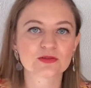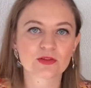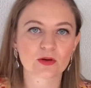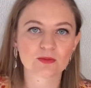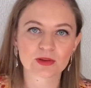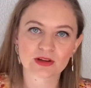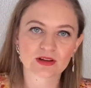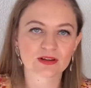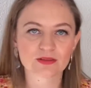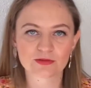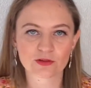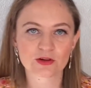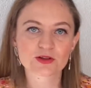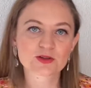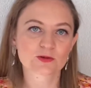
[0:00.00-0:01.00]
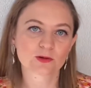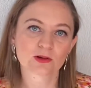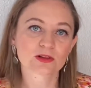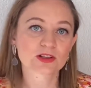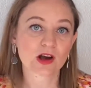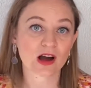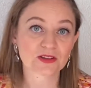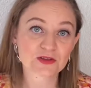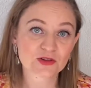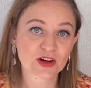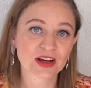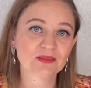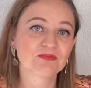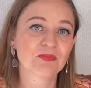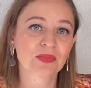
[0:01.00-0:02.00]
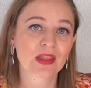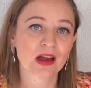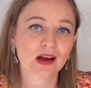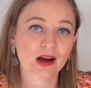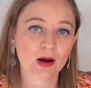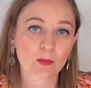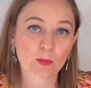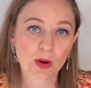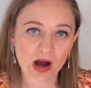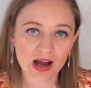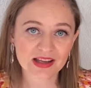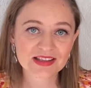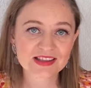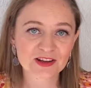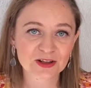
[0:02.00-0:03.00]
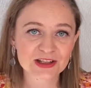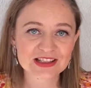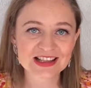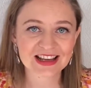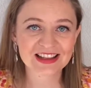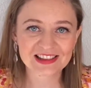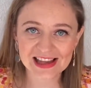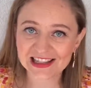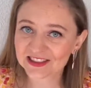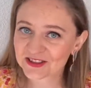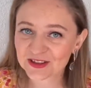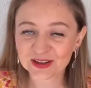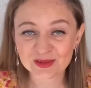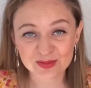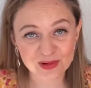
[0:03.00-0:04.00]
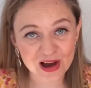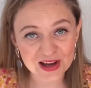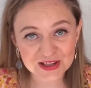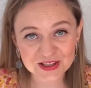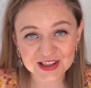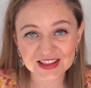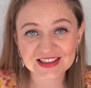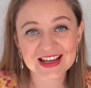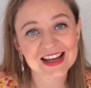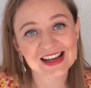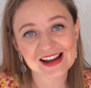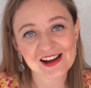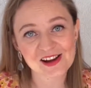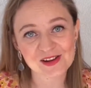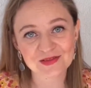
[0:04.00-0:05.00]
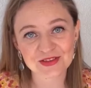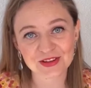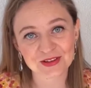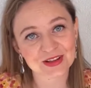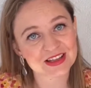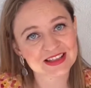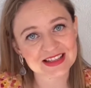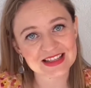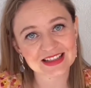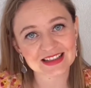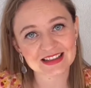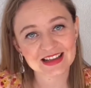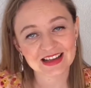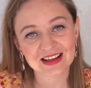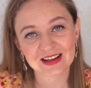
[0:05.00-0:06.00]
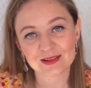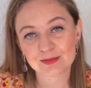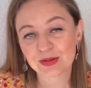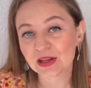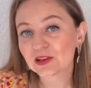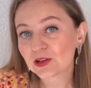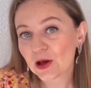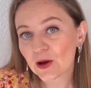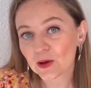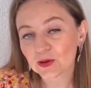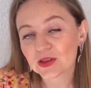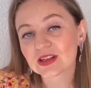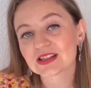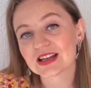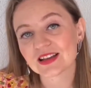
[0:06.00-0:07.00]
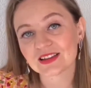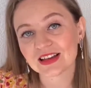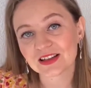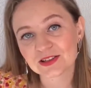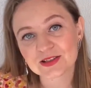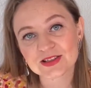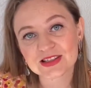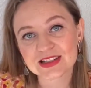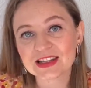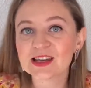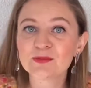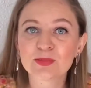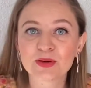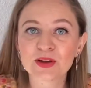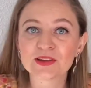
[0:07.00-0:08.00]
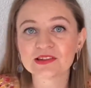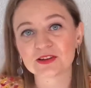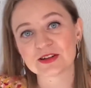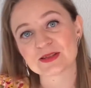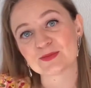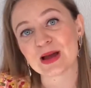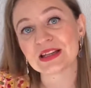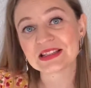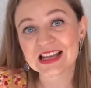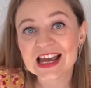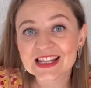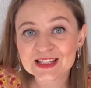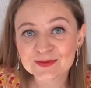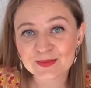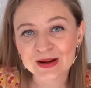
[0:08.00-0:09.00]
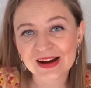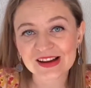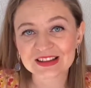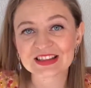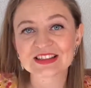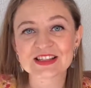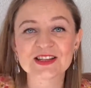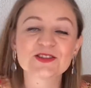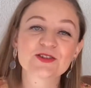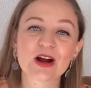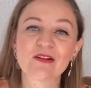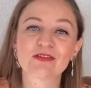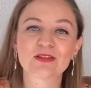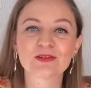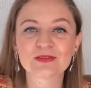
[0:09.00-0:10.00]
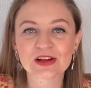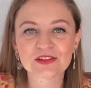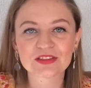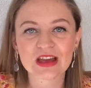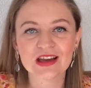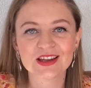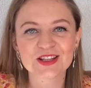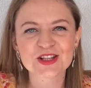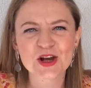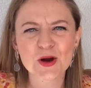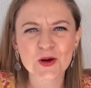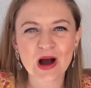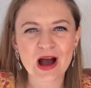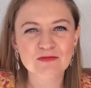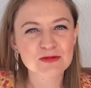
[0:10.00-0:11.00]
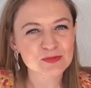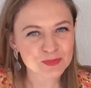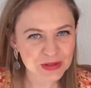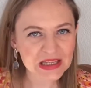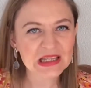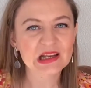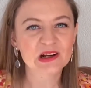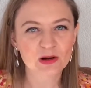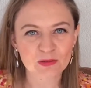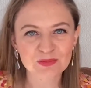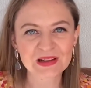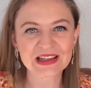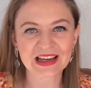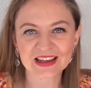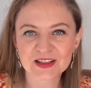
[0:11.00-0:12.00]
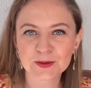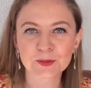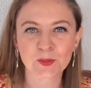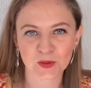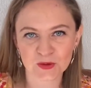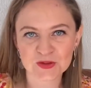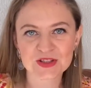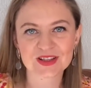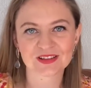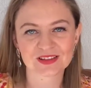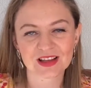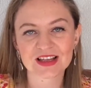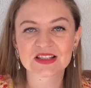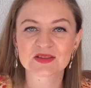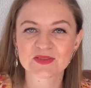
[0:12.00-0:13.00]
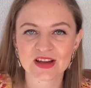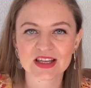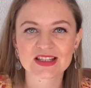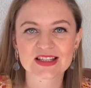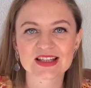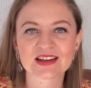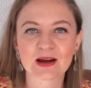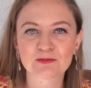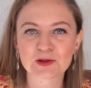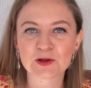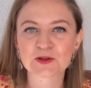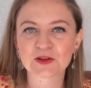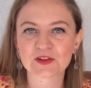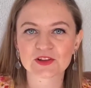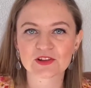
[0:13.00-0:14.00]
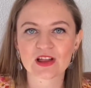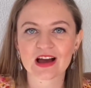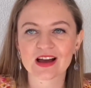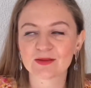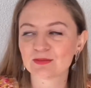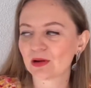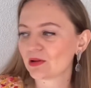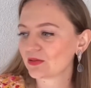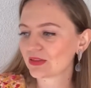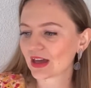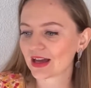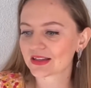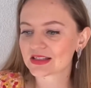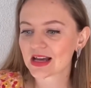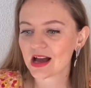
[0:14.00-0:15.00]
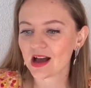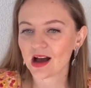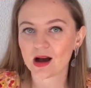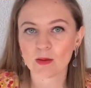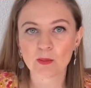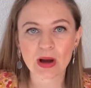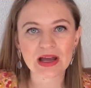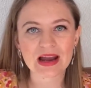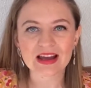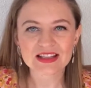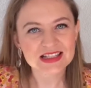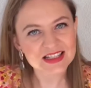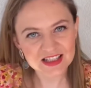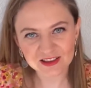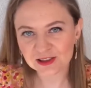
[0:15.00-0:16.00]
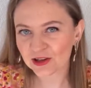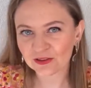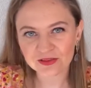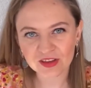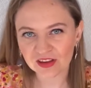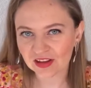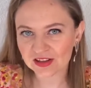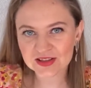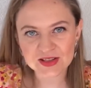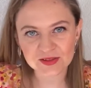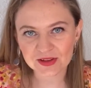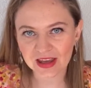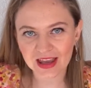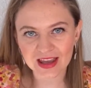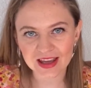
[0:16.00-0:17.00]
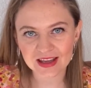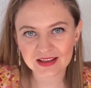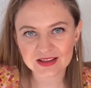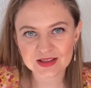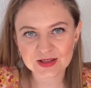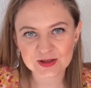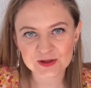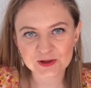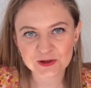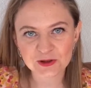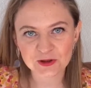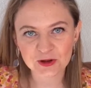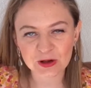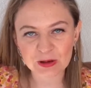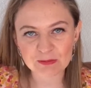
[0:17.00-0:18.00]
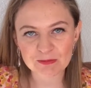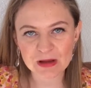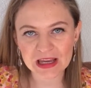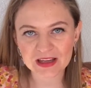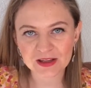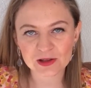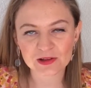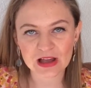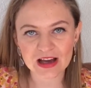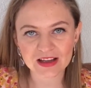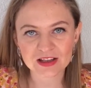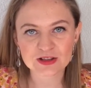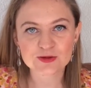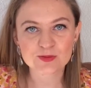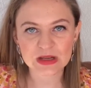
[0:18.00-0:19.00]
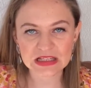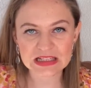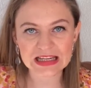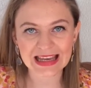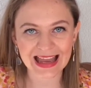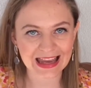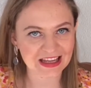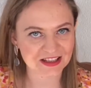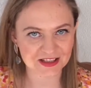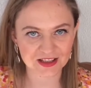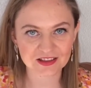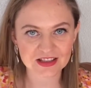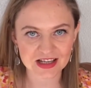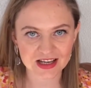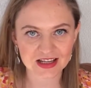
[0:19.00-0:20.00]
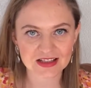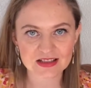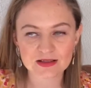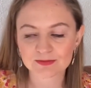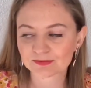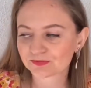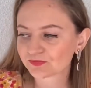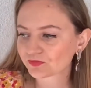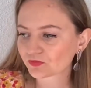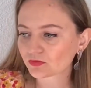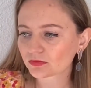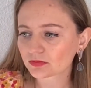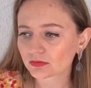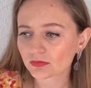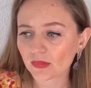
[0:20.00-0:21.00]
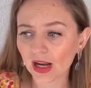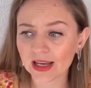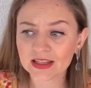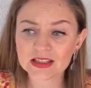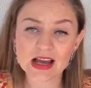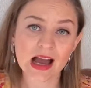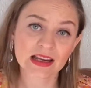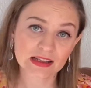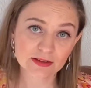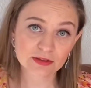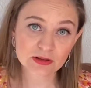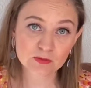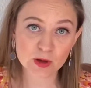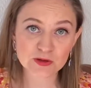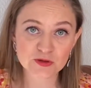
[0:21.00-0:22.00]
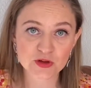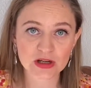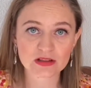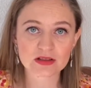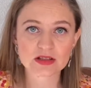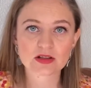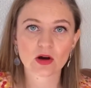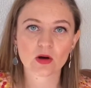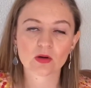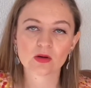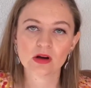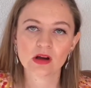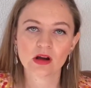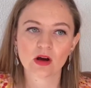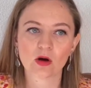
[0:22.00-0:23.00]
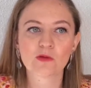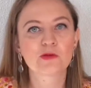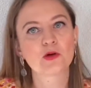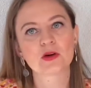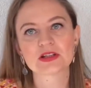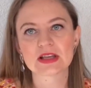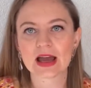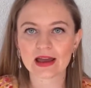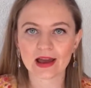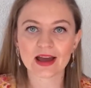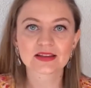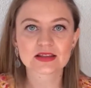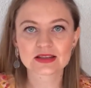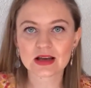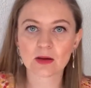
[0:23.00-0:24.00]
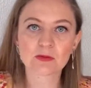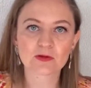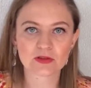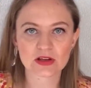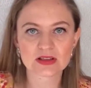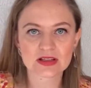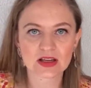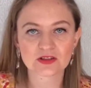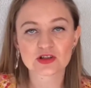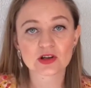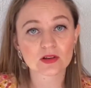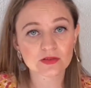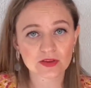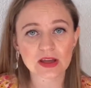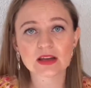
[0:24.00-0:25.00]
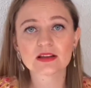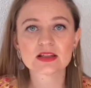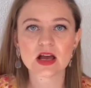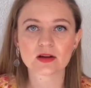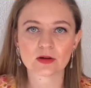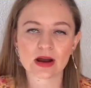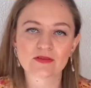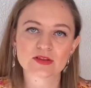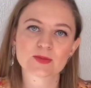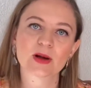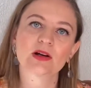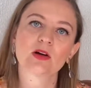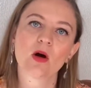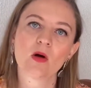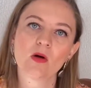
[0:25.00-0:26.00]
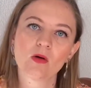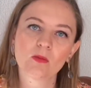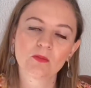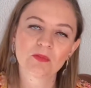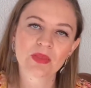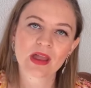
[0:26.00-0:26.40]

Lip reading: from the first world country, but there is an electric brush that I have, there is a pillow that I like to sleep in, there is my teddy bear that I travel with. So I'm a picky, complicated person, let's face it, I'm not gonna lie about that. But I still don't think it's okay to make your luggage missing 18 days. And I live in Madrid, so of course I had some of the essential things. I arrived back home,